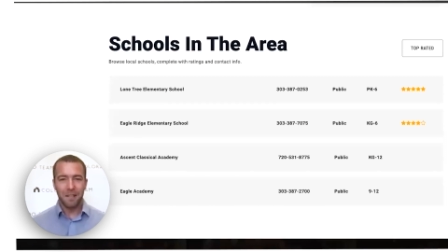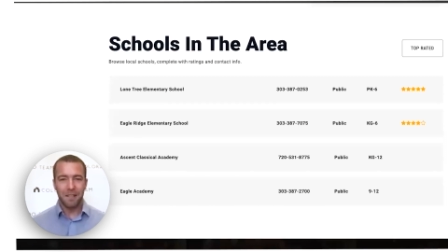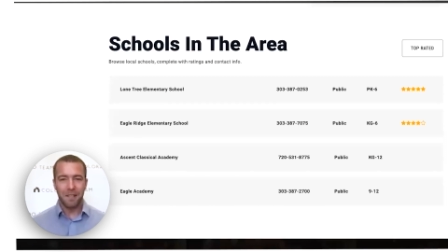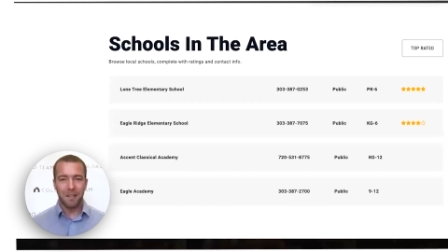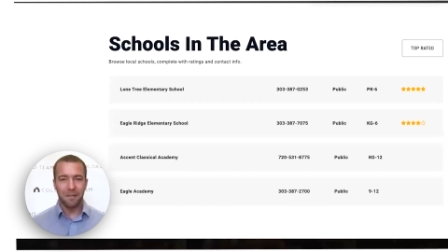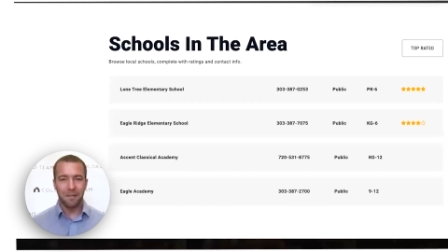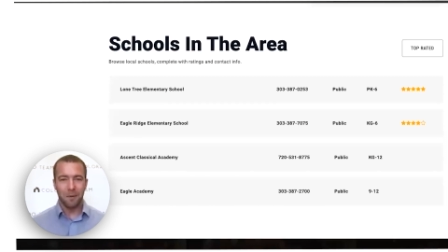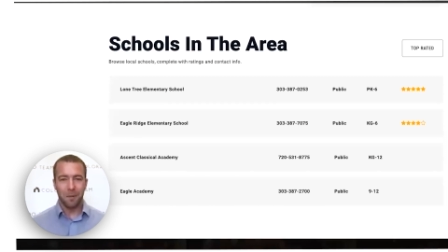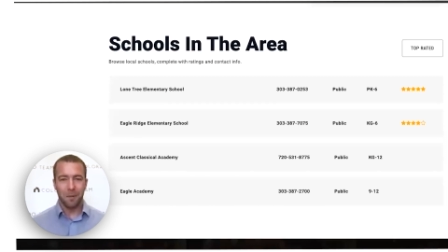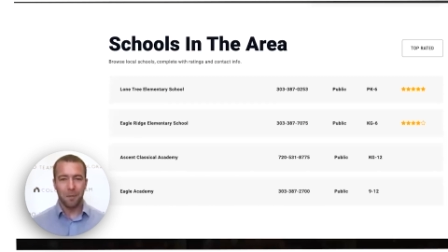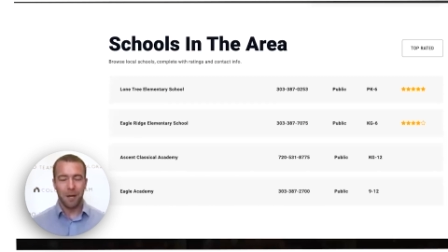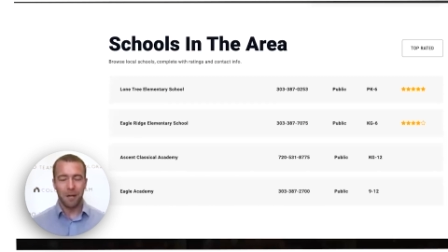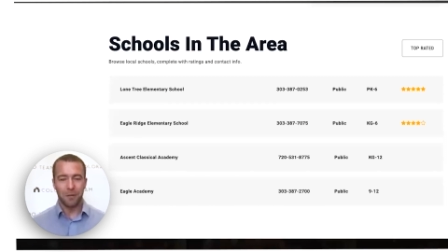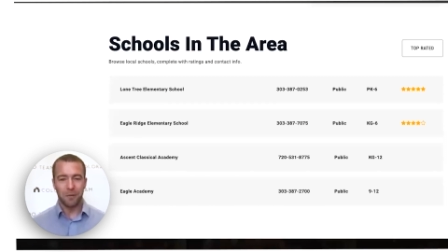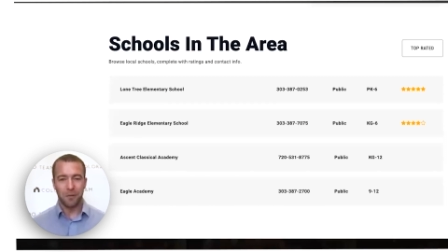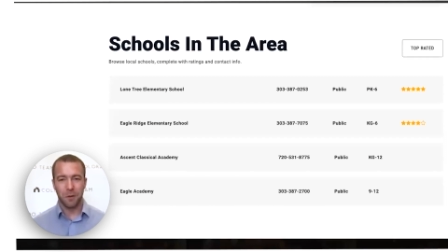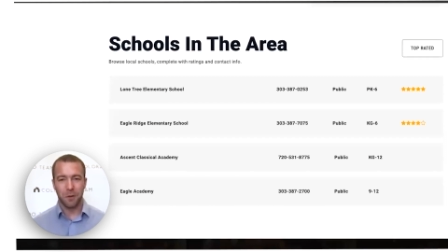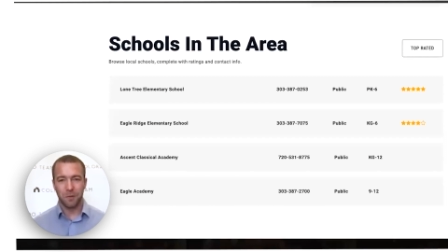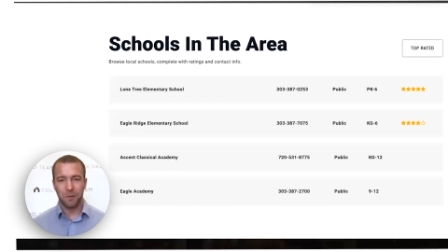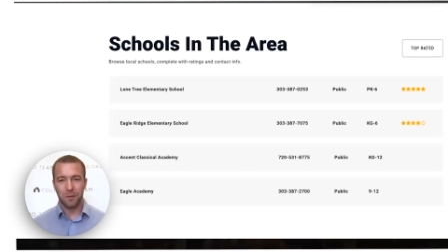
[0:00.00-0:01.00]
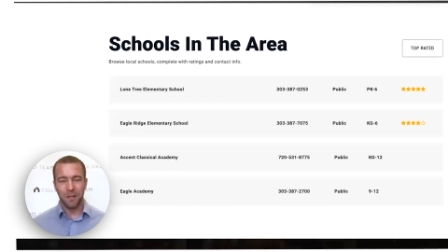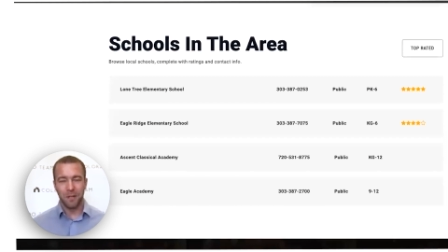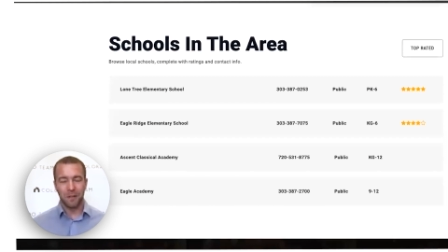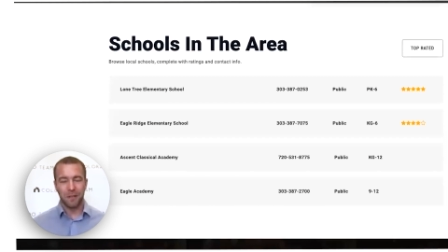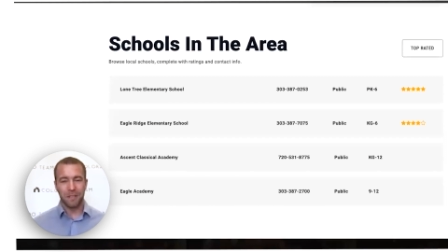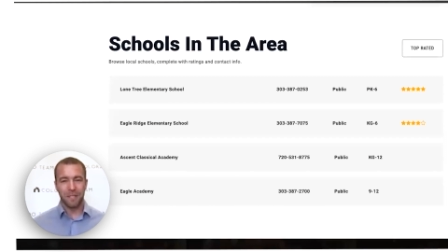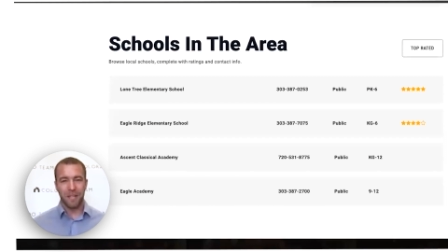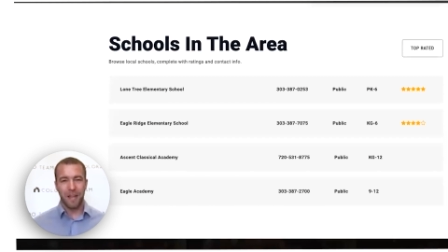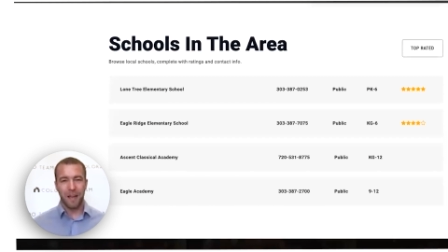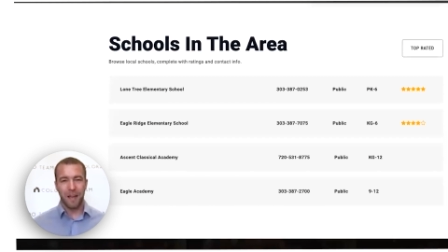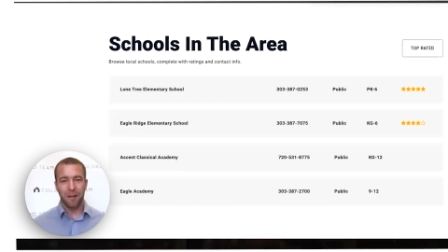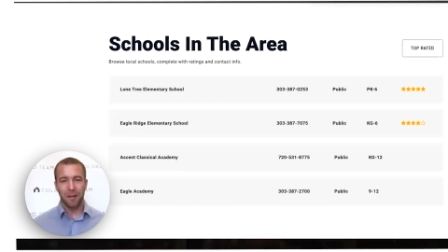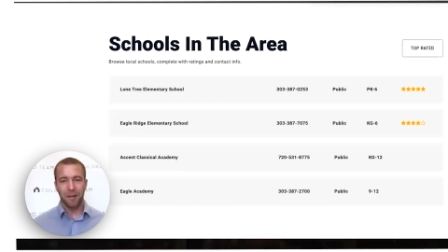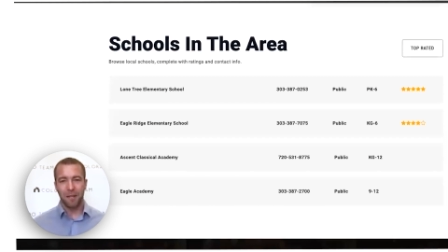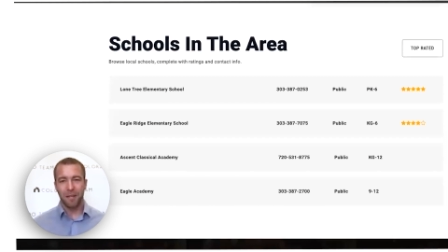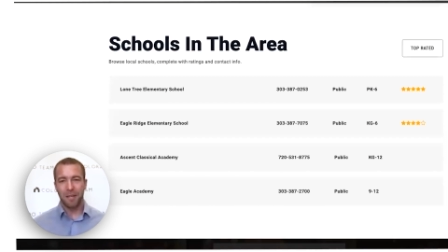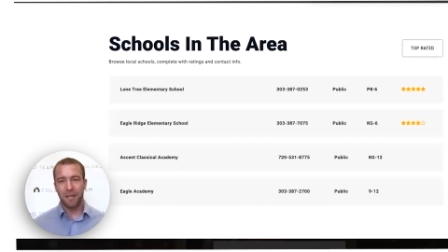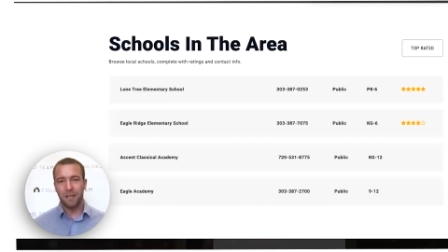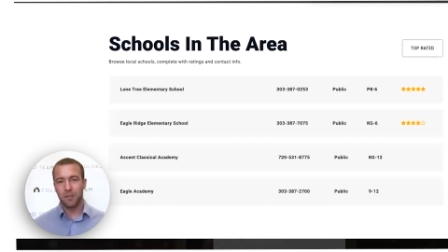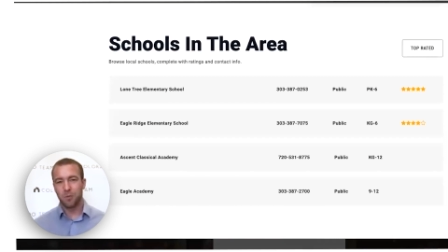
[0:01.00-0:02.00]
Denver Metro, Douglas
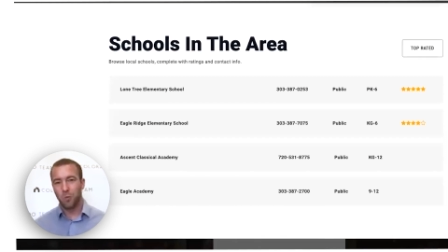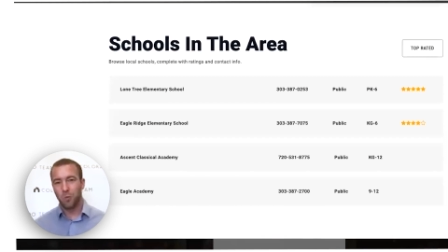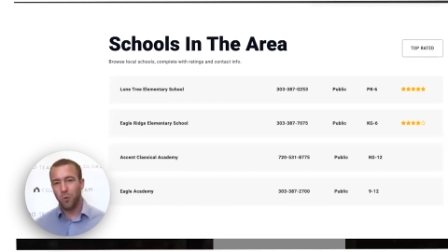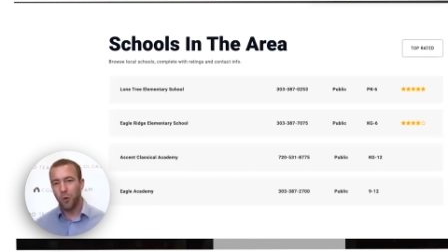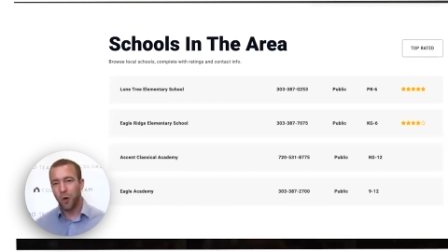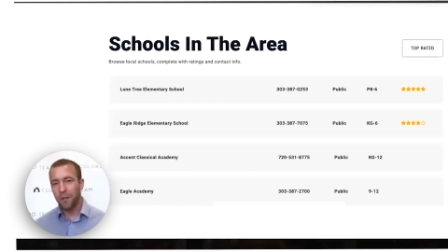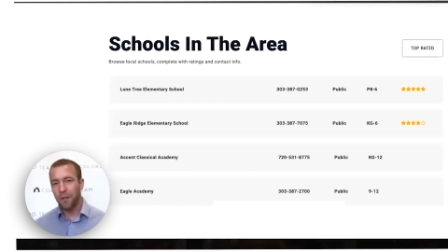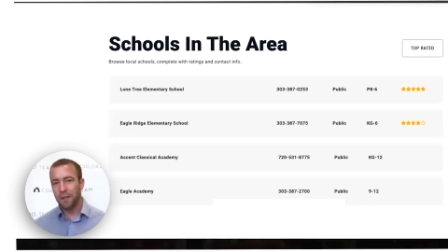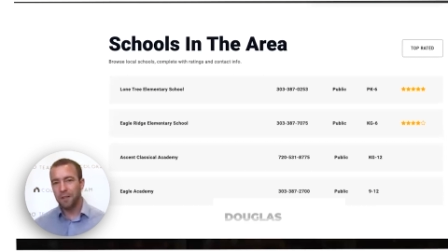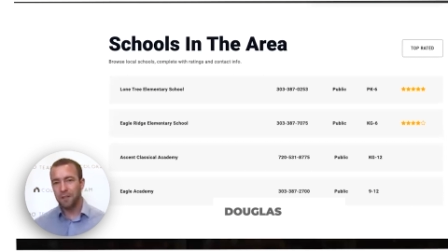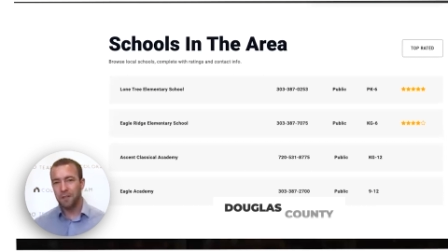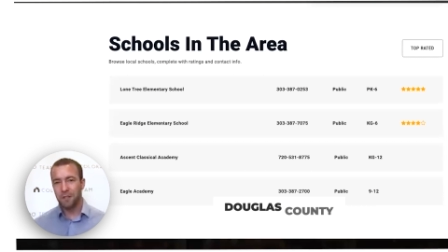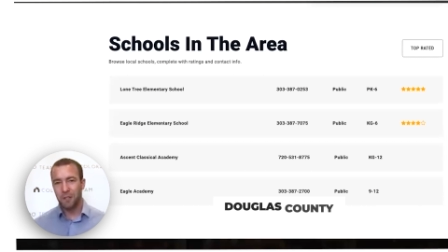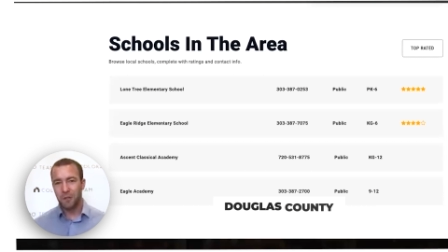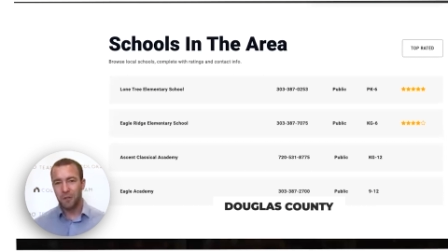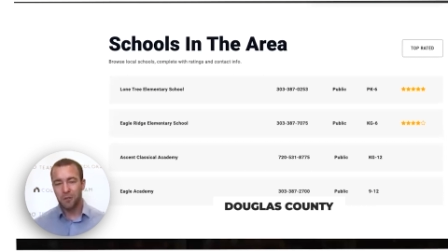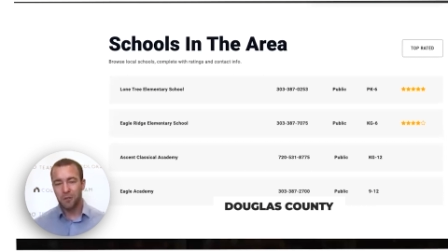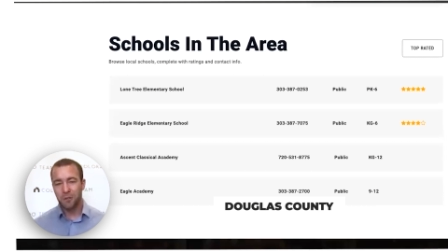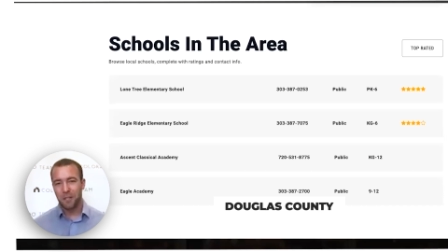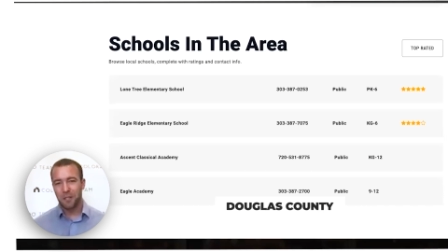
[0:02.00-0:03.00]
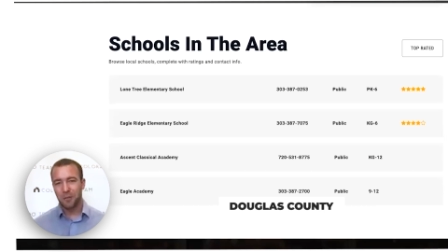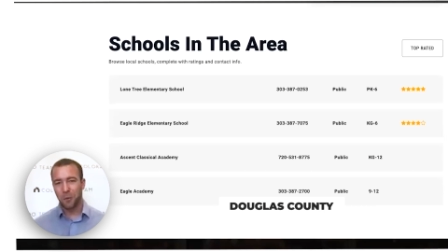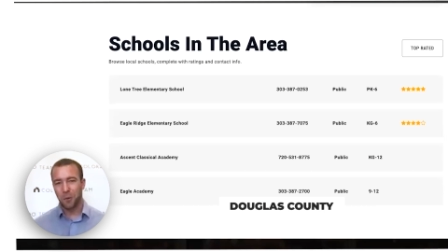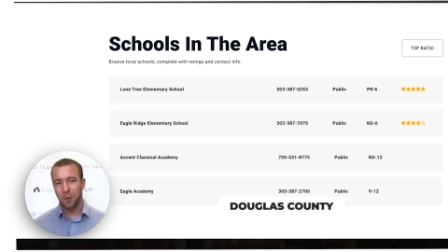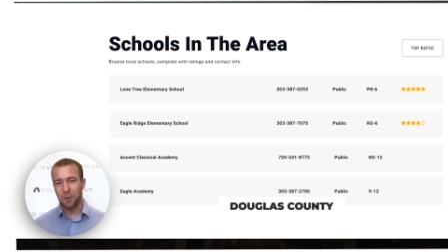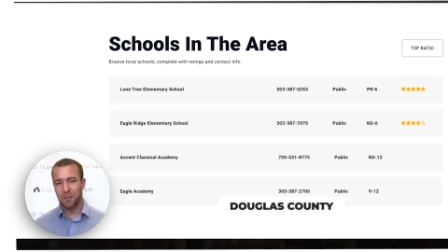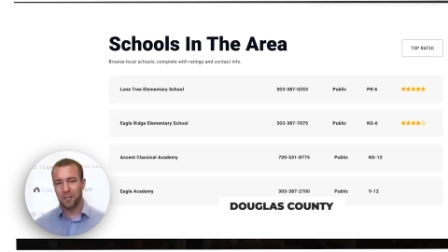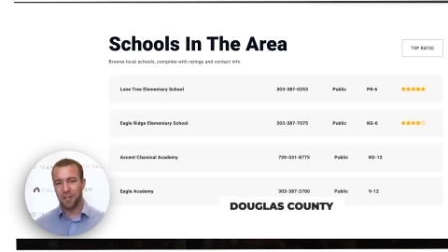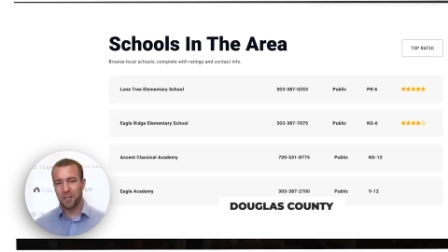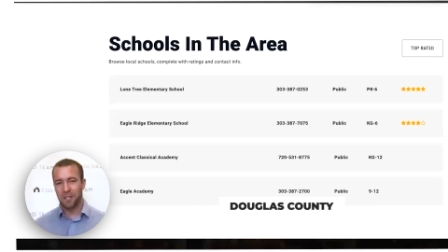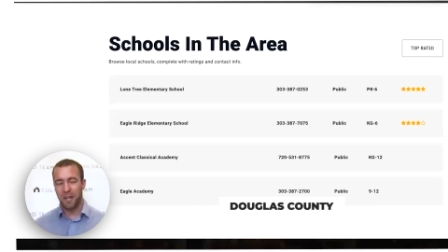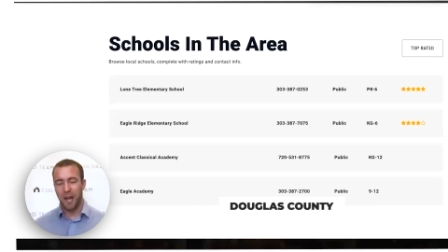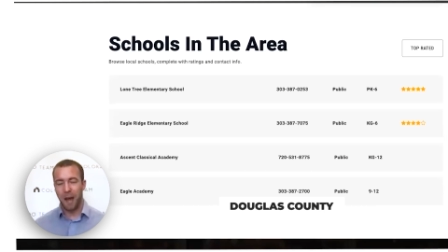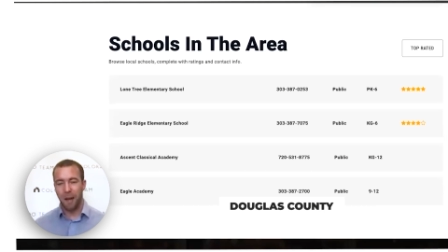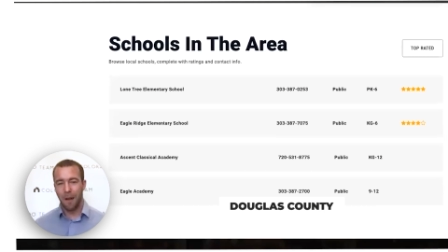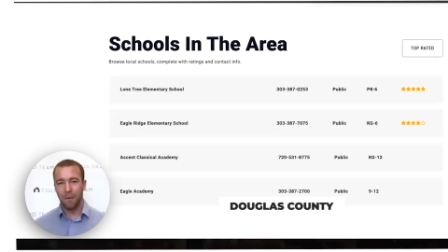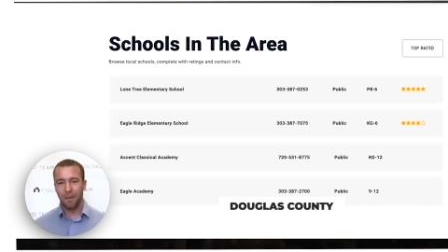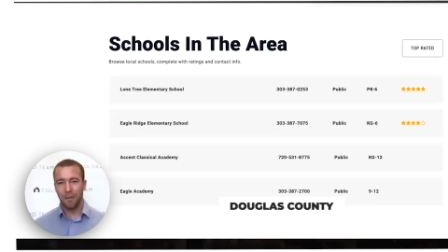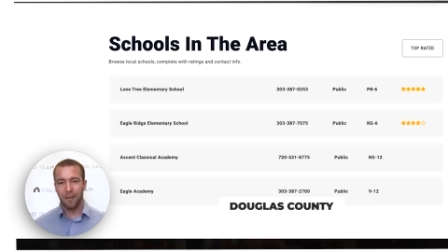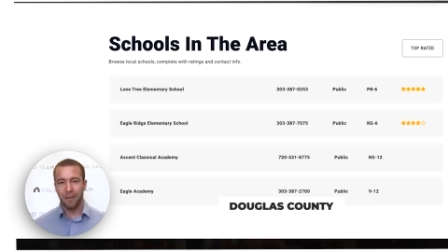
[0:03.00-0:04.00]
County is one that's usually towards the
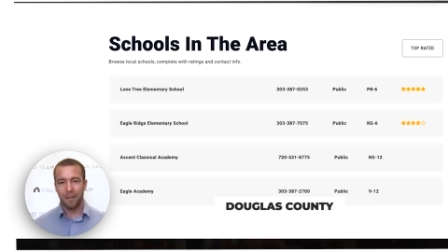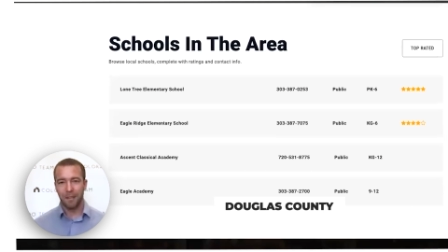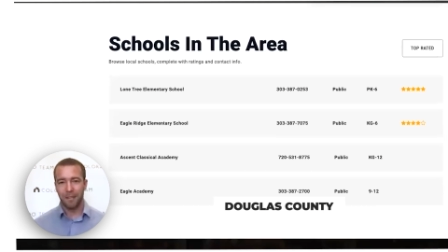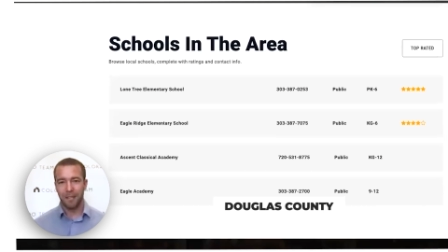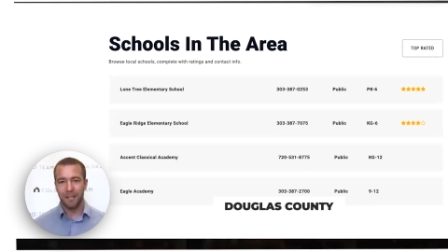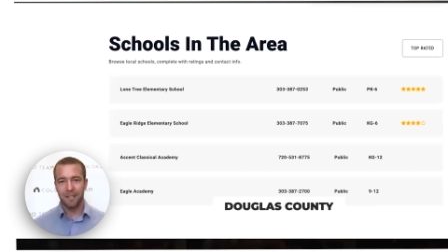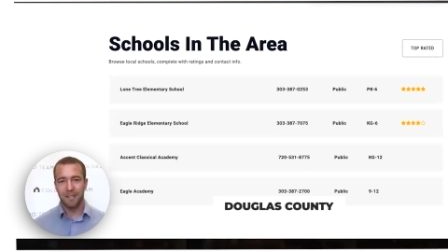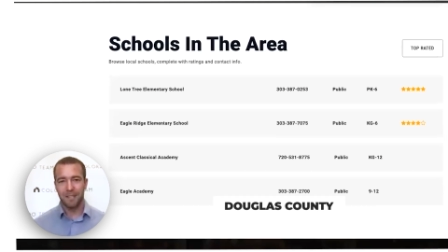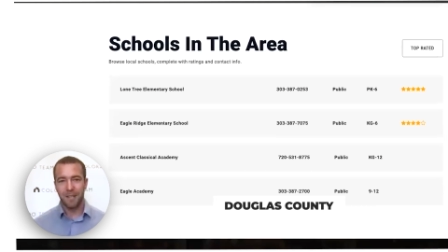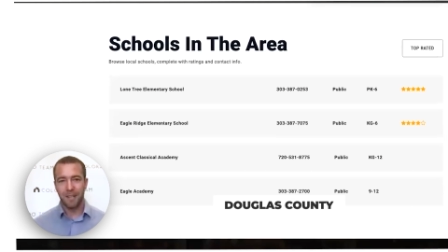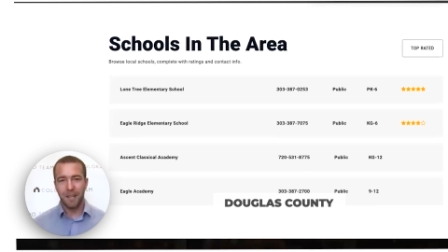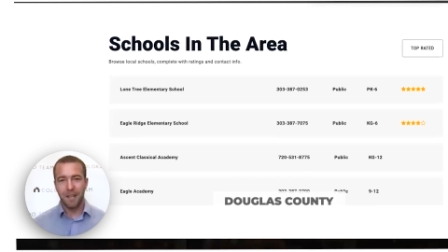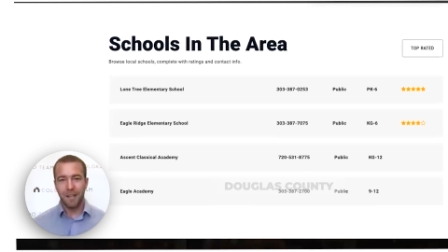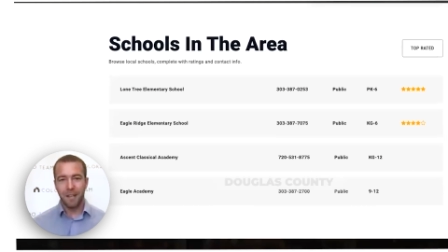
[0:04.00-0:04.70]
top of the list.